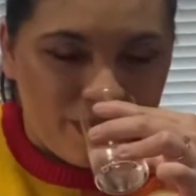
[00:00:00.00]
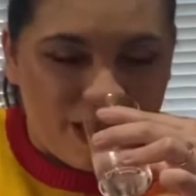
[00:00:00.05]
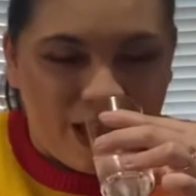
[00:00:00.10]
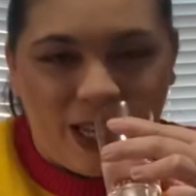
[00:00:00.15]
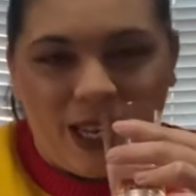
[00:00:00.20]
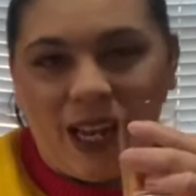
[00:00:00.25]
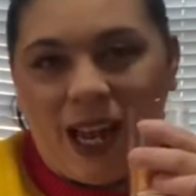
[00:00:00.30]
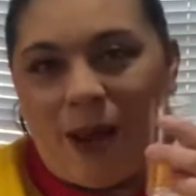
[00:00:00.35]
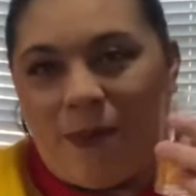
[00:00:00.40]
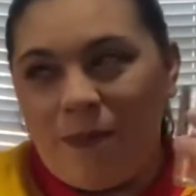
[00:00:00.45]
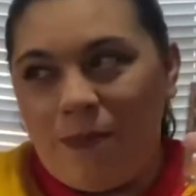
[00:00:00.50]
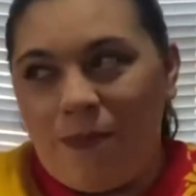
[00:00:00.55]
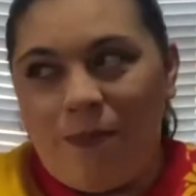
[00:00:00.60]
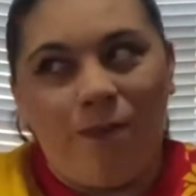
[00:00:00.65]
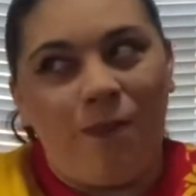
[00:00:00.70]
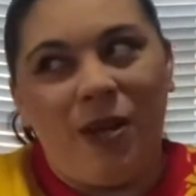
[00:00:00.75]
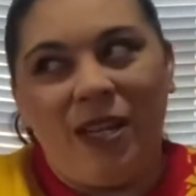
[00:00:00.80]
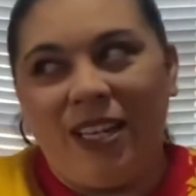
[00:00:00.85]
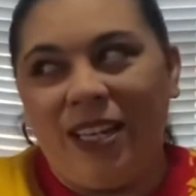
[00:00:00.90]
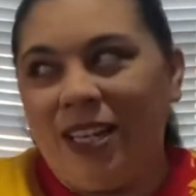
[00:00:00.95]
I'm
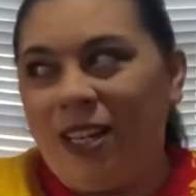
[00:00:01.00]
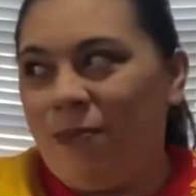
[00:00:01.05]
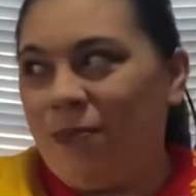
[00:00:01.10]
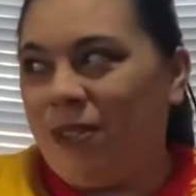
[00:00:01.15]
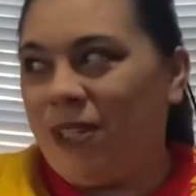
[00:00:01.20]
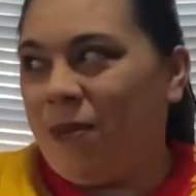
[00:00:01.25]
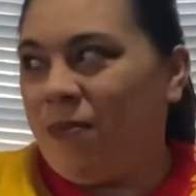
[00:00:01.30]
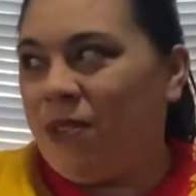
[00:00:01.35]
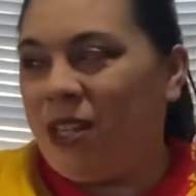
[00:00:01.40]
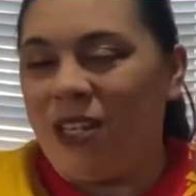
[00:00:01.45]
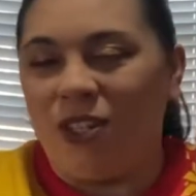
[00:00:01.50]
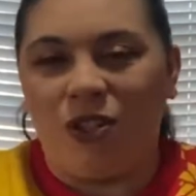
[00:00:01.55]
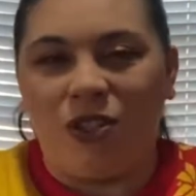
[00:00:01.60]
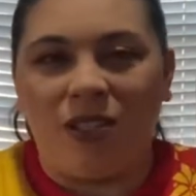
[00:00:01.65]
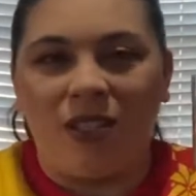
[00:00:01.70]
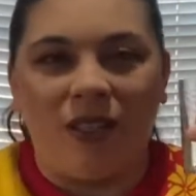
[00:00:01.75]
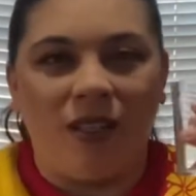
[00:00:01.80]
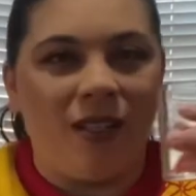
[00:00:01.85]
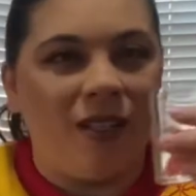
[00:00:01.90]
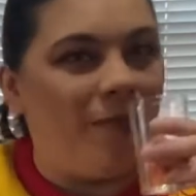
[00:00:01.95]
picking up something just
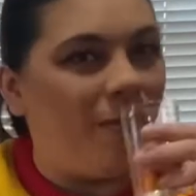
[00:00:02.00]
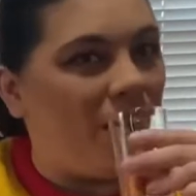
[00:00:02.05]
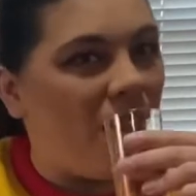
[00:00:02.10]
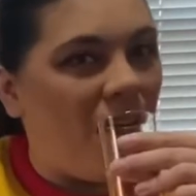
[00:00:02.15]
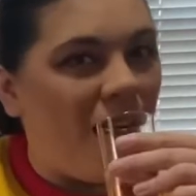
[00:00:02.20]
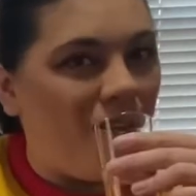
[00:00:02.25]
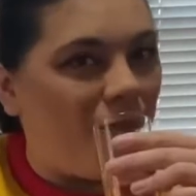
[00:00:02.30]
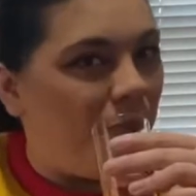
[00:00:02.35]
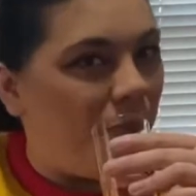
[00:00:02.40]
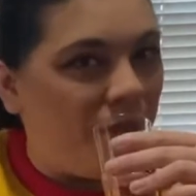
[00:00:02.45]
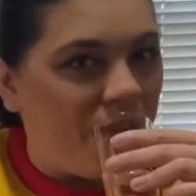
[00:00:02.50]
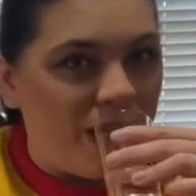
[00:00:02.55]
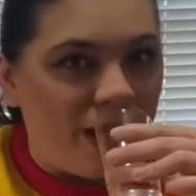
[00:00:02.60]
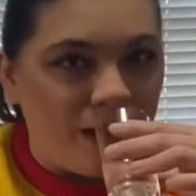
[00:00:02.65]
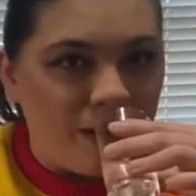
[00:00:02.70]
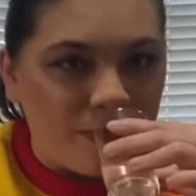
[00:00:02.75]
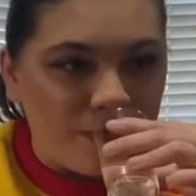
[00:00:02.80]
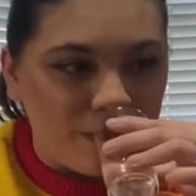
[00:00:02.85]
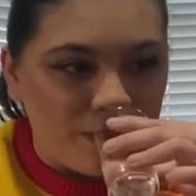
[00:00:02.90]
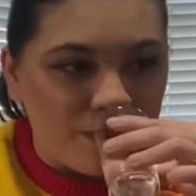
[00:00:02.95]
a little bit
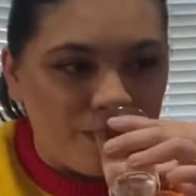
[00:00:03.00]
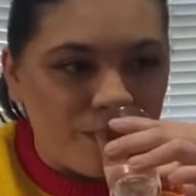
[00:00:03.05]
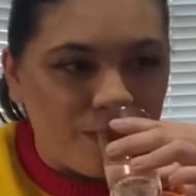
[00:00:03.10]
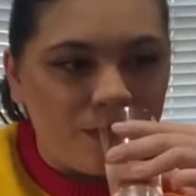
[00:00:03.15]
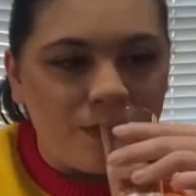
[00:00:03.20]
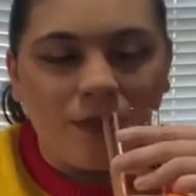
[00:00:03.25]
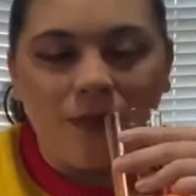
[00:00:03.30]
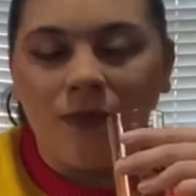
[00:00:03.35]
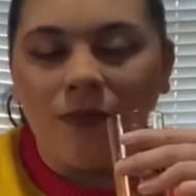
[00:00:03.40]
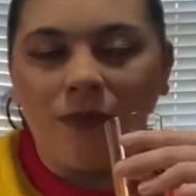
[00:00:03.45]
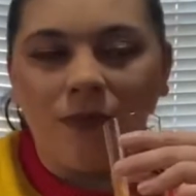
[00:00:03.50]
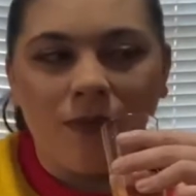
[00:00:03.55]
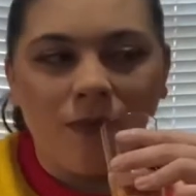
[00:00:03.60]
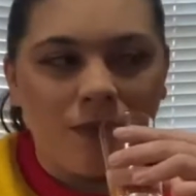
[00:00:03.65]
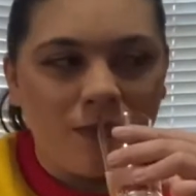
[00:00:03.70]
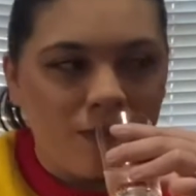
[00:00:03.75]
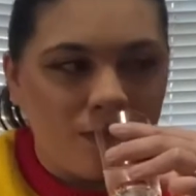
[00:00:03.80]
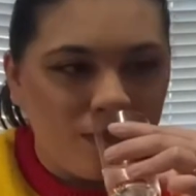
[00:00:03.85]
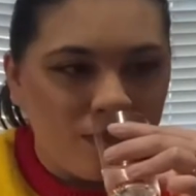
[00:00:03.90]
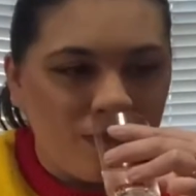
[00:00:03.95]
off-putting.
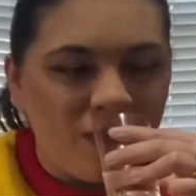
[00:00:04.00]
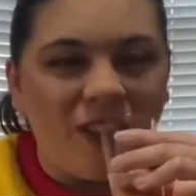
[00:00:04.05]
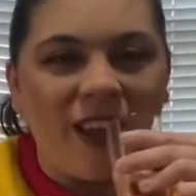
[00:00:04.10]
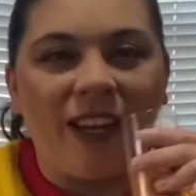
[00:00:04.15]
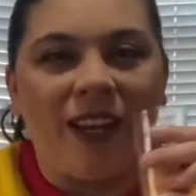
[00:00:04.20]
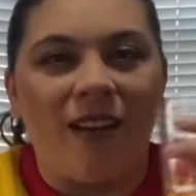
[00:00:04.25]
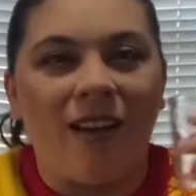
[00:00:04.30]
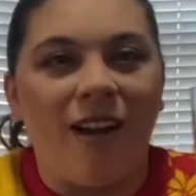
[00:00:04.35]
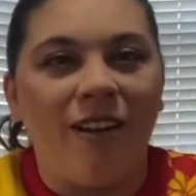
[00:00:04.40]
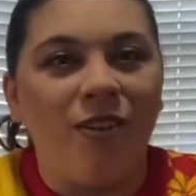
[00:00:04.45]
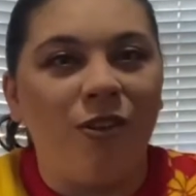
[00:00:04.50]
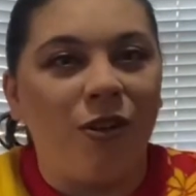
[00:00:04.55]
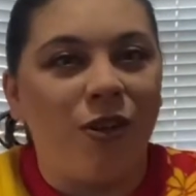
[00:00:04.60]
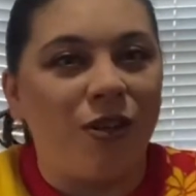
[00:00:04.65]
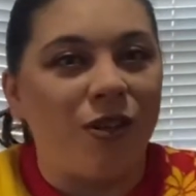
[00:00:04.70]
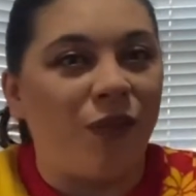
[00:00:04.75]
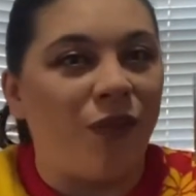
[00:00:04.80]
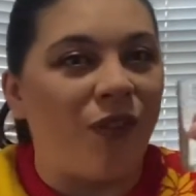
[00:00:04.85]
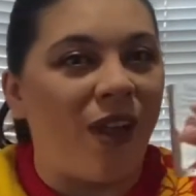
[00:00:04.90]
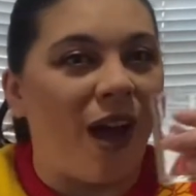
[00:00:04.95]
Like an
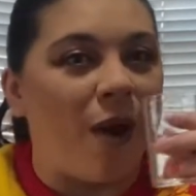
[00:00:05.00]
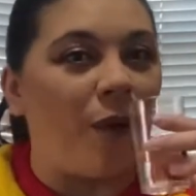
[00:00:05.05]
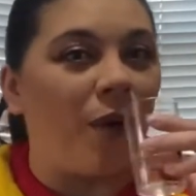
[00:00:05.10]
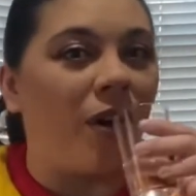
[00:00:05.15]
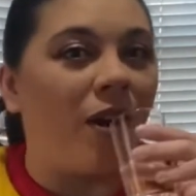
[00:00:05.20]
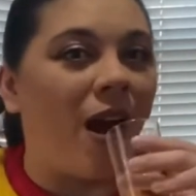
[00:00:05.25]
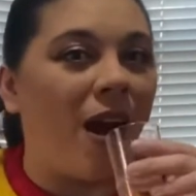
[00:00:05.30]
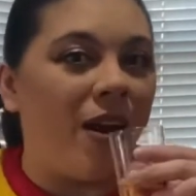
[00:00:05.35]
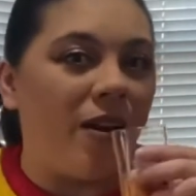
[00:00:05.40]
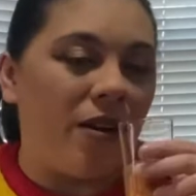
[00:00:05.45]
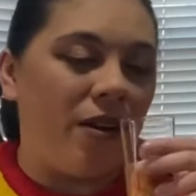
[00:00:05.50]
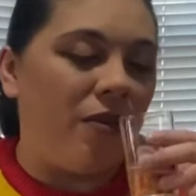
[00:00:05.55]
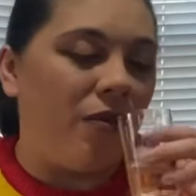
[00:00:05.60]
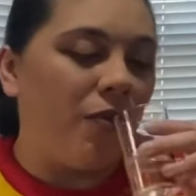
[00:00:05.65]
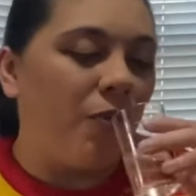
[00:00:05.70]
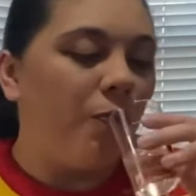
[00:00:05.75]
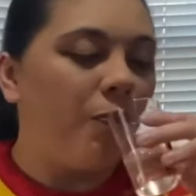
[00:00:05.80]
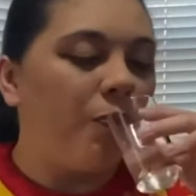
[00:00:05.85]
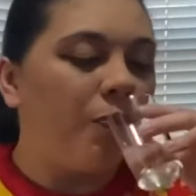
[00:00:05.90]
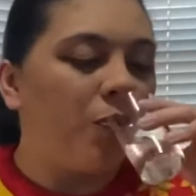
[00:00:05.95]
uncooked flour kind of,
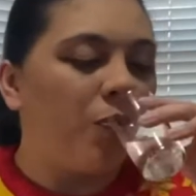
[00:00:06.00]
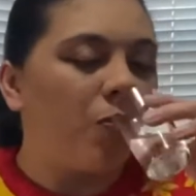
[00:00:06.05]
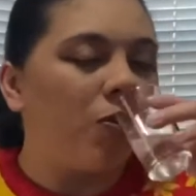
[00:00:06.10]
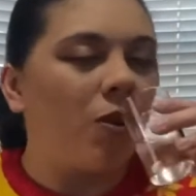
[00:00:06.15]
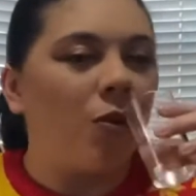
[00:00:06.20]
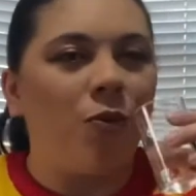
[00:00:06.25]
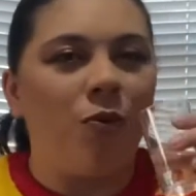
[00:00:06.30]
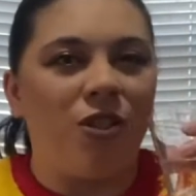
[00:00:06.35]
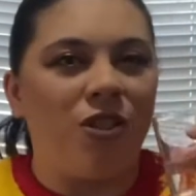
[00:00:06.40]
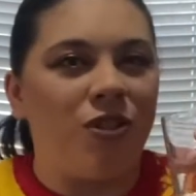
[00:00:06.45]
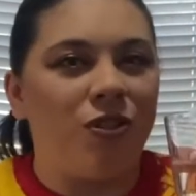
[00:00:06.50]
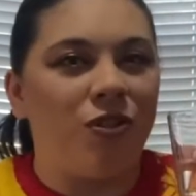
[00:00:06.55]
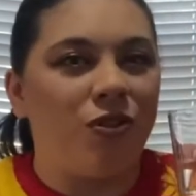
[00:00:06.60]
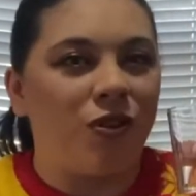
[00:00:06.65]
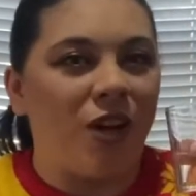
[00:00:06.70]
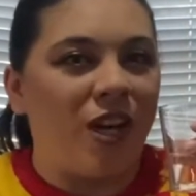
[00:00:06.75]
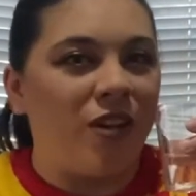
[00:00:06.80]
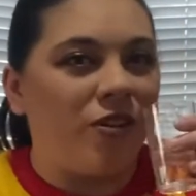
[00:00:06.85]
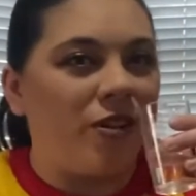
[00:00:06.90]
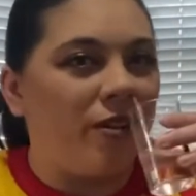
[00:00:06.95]
which is
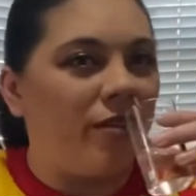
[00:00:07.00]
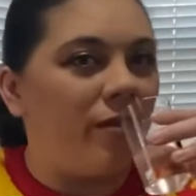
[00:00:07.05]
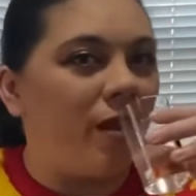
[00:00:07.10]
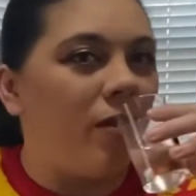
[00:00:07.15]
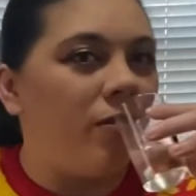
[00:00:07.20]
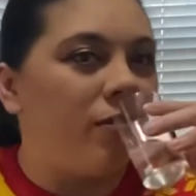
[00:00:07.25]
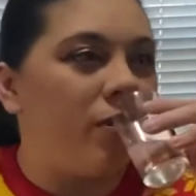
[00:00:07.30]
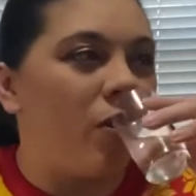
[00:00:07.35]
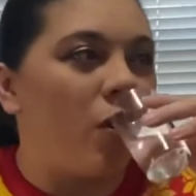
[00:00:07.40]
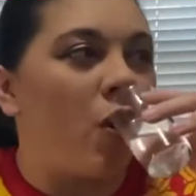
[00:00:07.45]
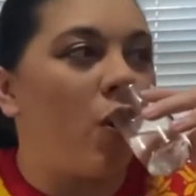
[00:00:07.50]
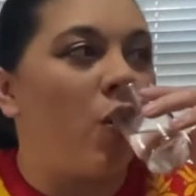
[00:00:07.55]
strange in a seltzer.